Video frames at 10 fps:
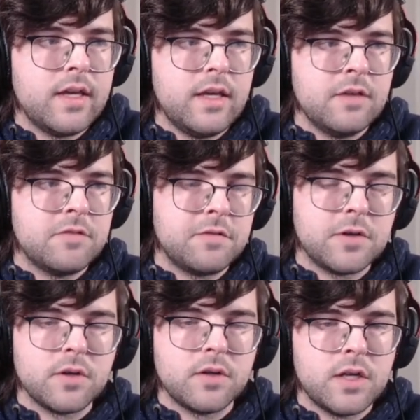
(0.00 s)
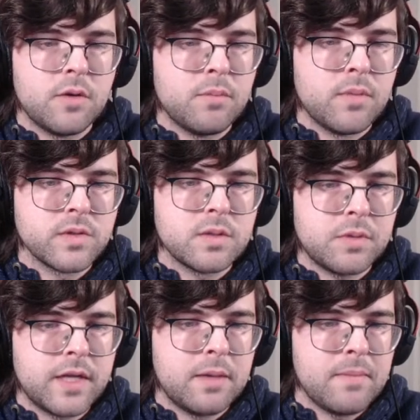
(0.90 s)
even if you're, mostly
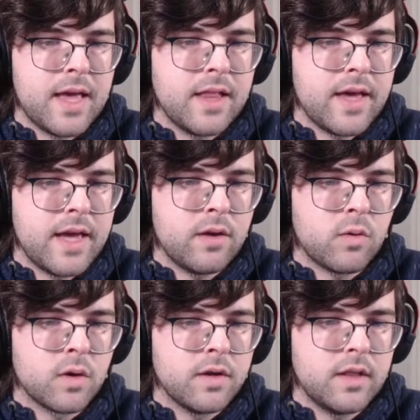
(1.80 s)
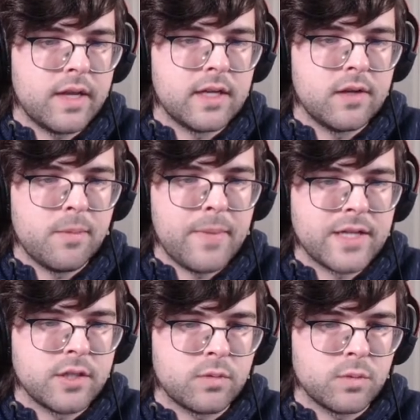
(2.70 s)
planning melee or in like a no
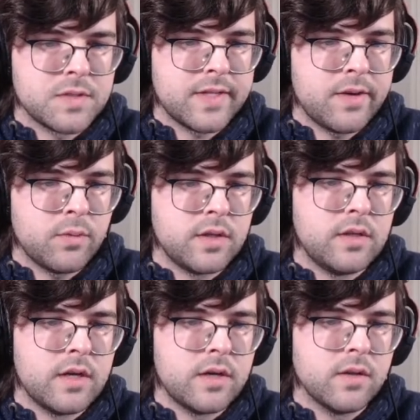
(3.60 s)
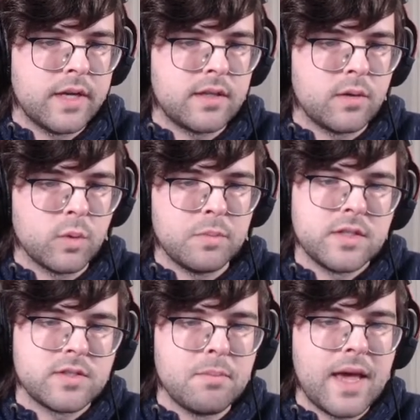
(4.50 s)
magic rule set where, like there will be
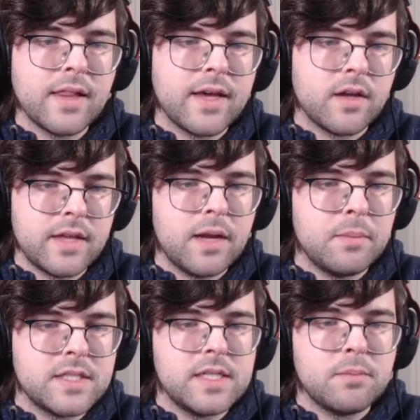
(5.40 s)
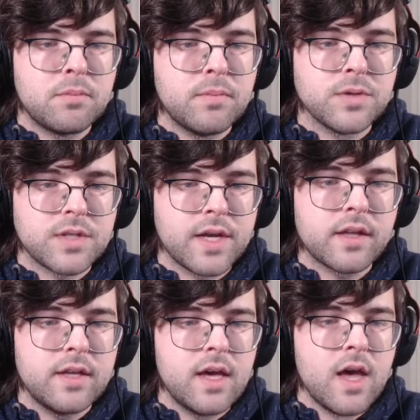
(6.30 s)
some melee on the enemy team, most
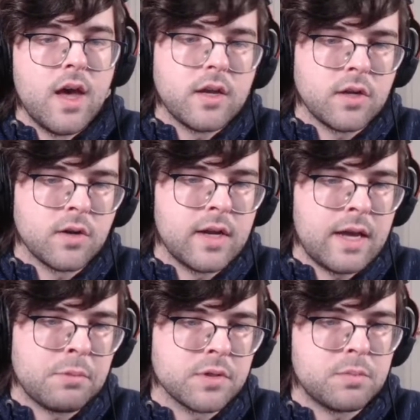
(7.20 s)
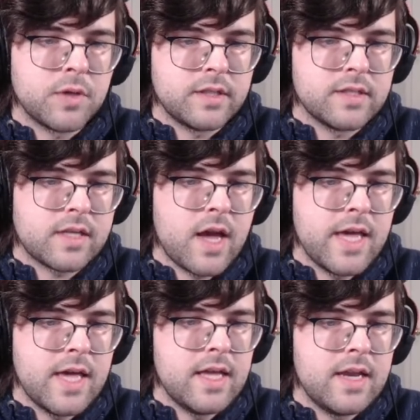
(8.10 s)
likely, you're able to bring this guy
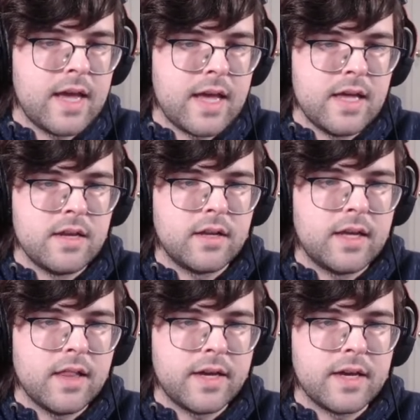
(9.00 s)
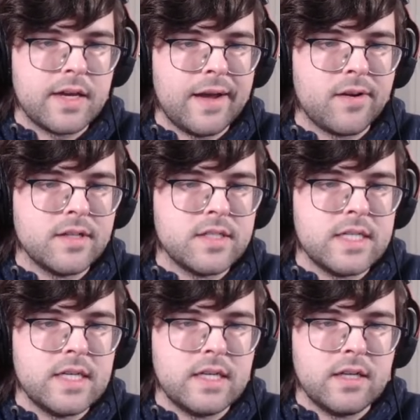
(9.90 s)
in and get like a
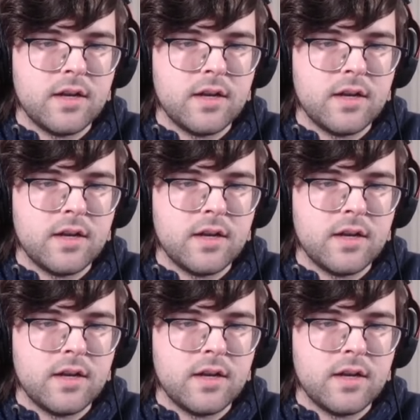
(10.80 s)
guaranteed,